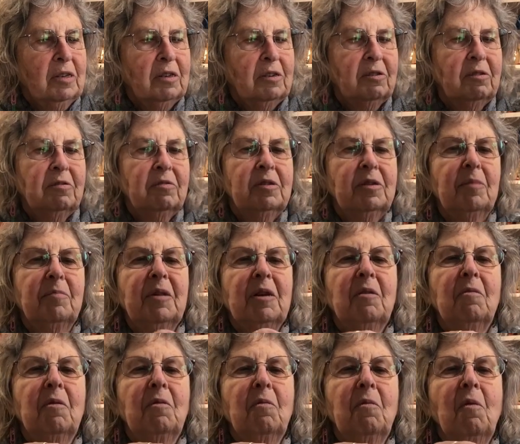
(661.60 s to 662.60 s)
to do something
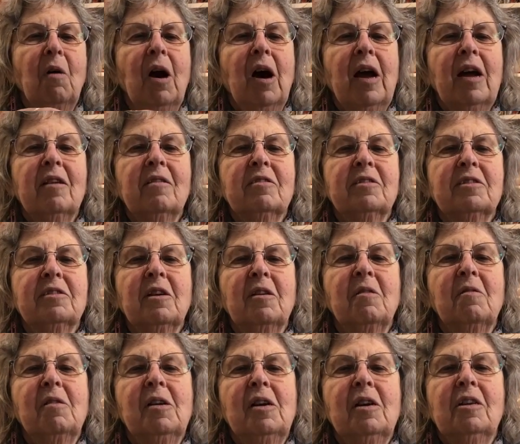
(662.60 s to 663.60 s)
with wire,
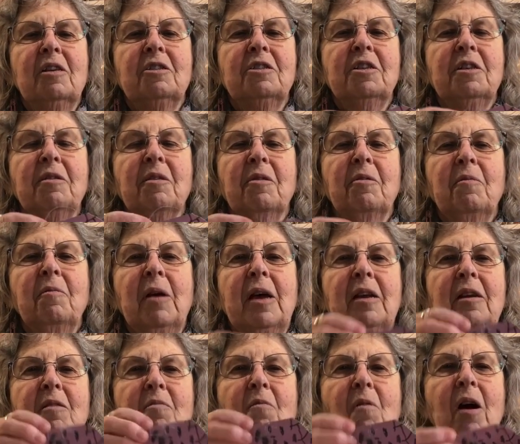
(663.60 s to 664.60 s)
so she
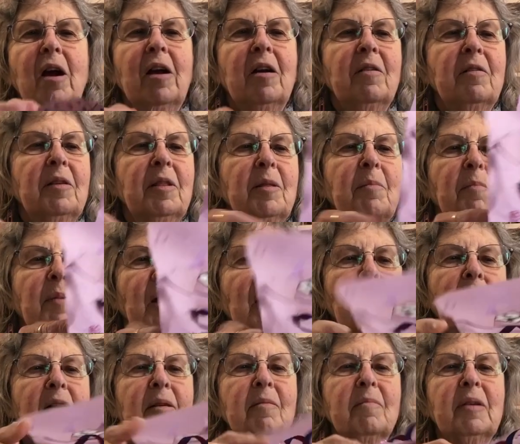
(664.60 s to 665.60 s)
threaded wire in the
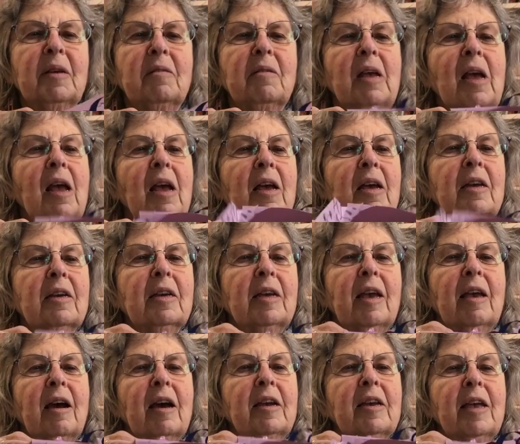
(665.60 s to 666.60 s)
bottom, and
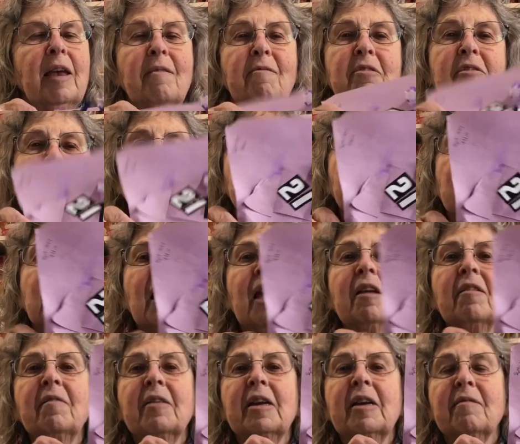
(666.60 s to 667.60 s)
I gave her some
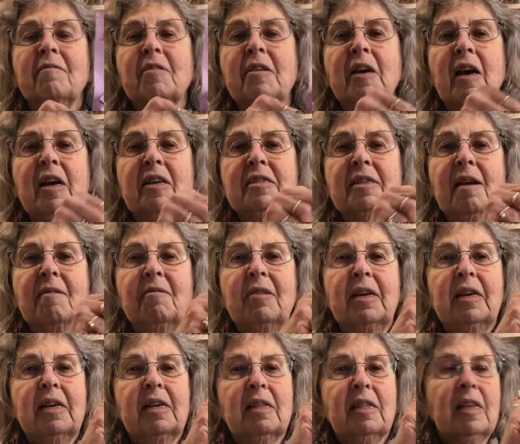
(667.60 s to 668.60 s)
lettering. If you guys have
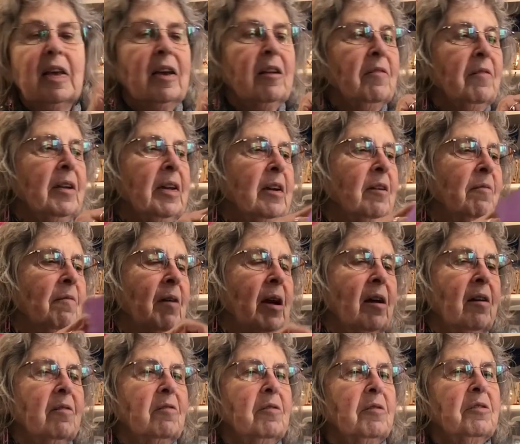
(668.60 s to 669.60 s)
any lettering
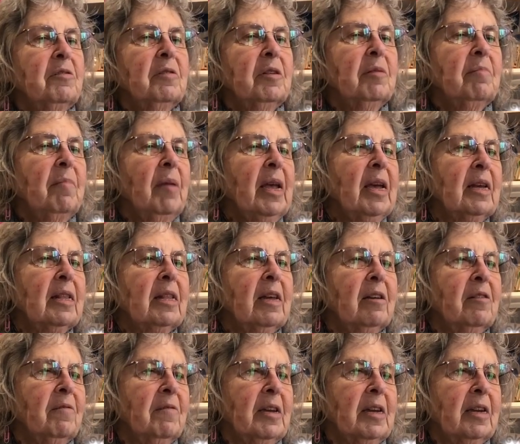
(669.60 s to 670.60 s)
around, or you can make
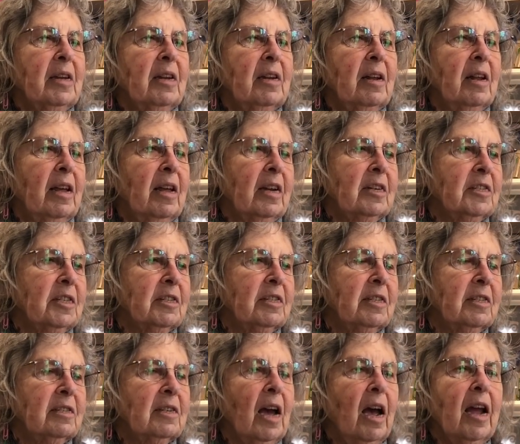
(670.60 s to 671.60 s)
lettering and actually
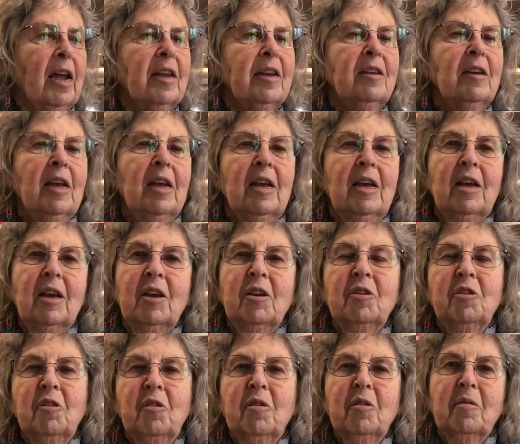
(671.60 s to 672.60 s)
sign
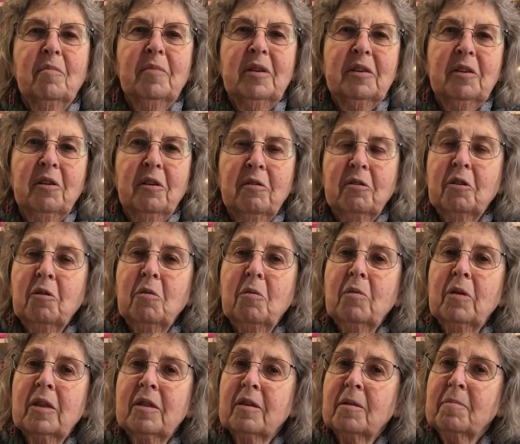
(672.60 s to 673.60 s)
your material
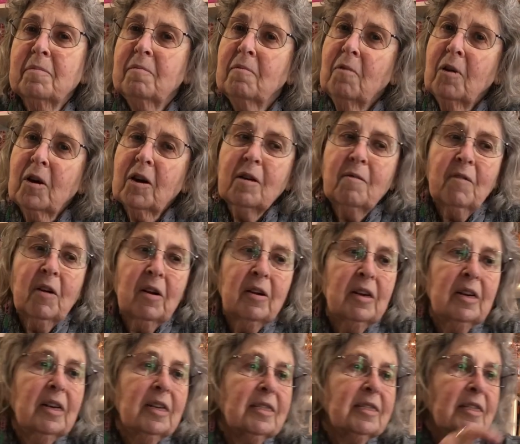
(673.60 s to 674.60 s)
with a work of art
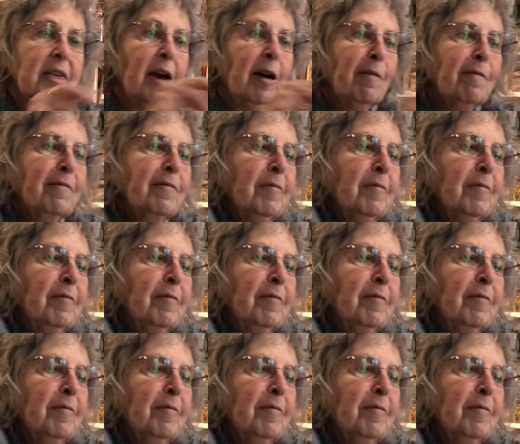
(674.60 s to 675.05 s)
in itself.